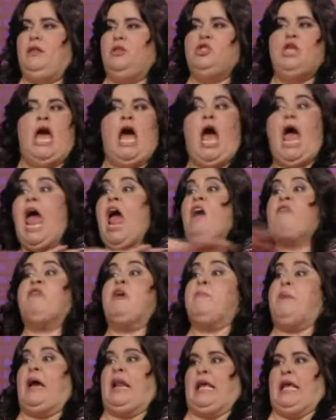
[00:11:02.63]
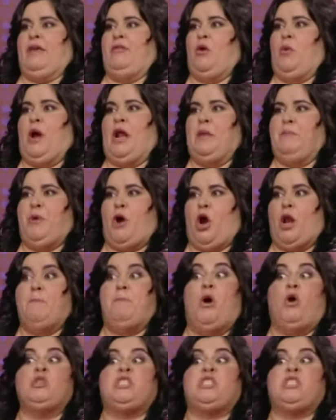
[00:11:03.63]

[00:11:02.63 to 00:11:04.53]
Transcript: Just the whole Everybody wedding party. Everybody in the wedding party.